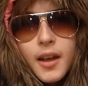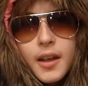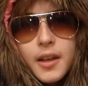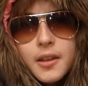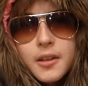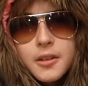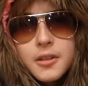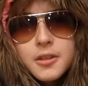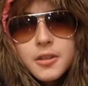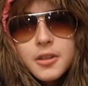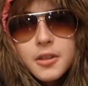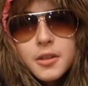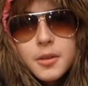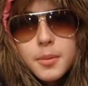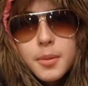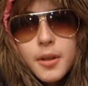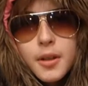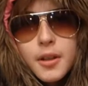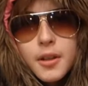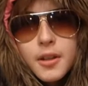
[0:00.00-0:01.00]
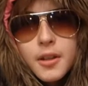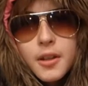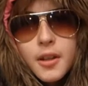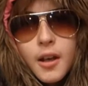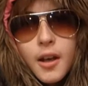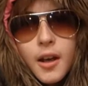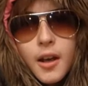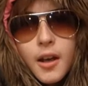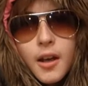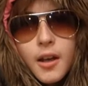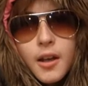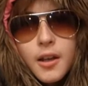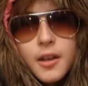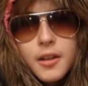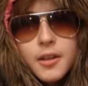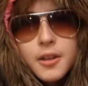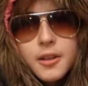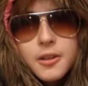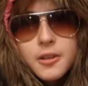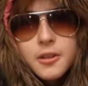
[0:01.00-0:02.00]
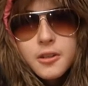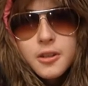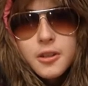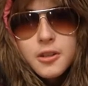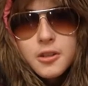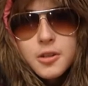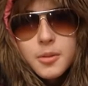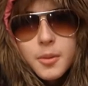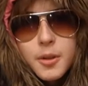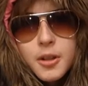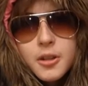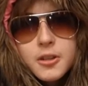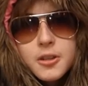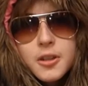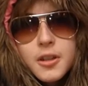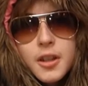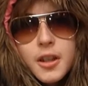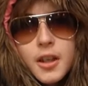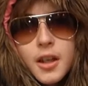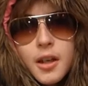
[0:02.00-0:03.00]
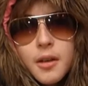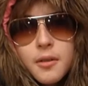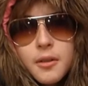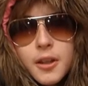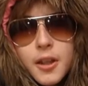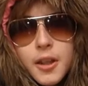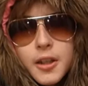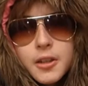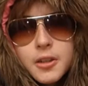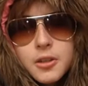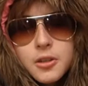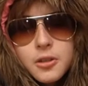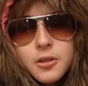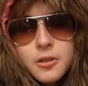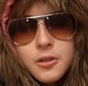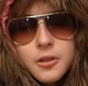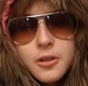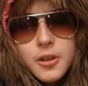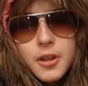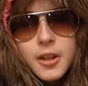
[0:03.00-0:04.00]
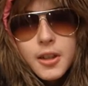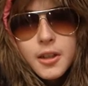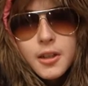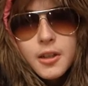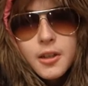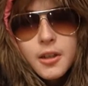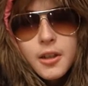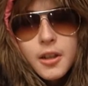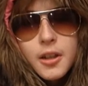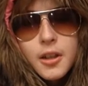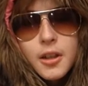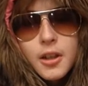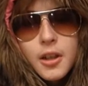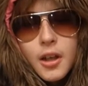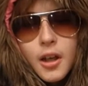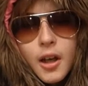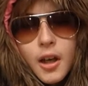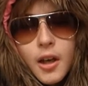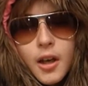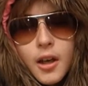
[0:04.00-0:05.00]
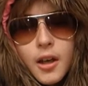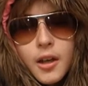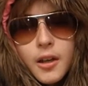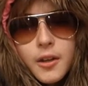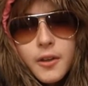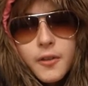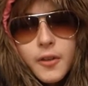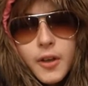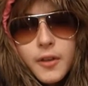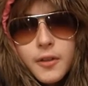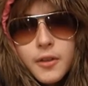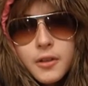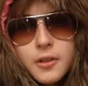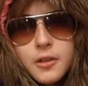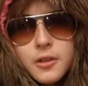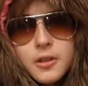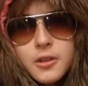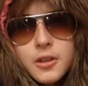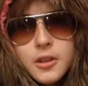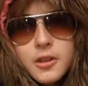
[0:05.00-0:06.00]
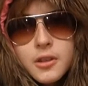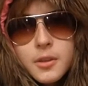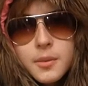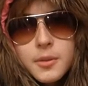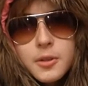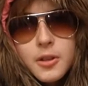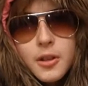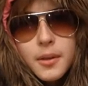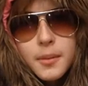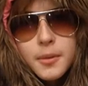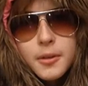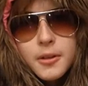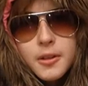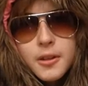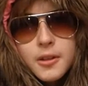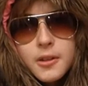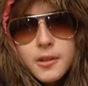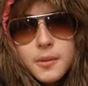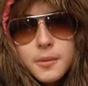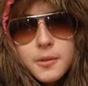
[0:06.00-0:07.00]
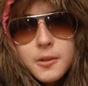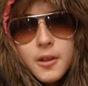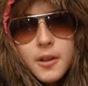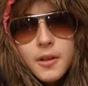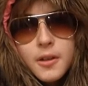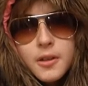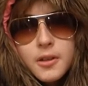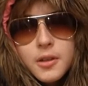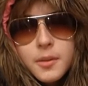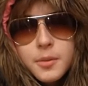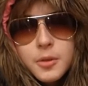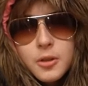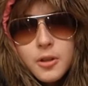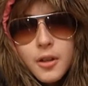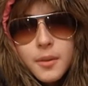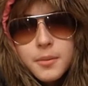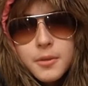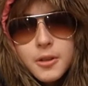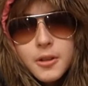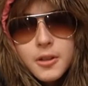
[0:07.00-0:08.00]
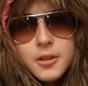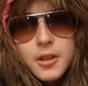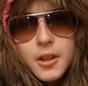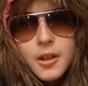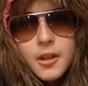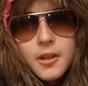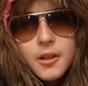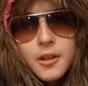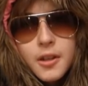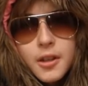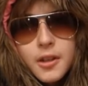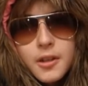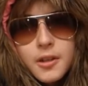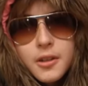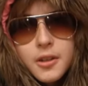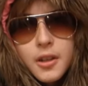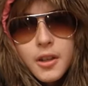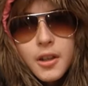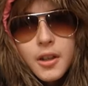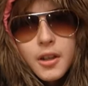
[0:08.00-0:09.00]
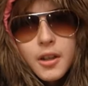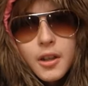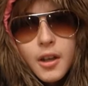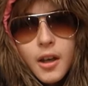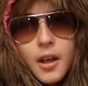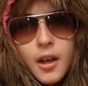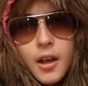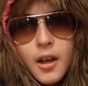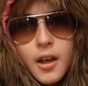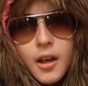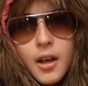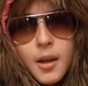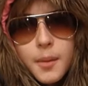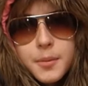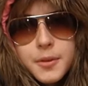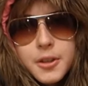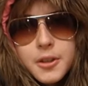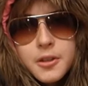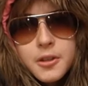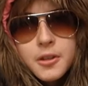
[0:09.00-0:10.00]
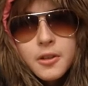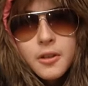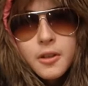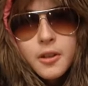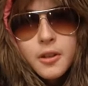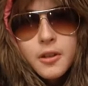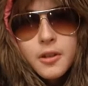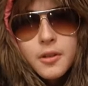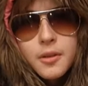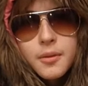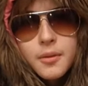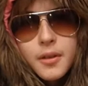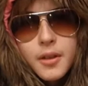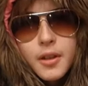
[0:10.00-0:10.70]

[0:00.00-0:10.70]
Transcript: Hi YouTube, uh, this is Ninja Bear. Today I would like to thank uh, the 506 subscribers that subscribed to our channel and uh, helped it to grow.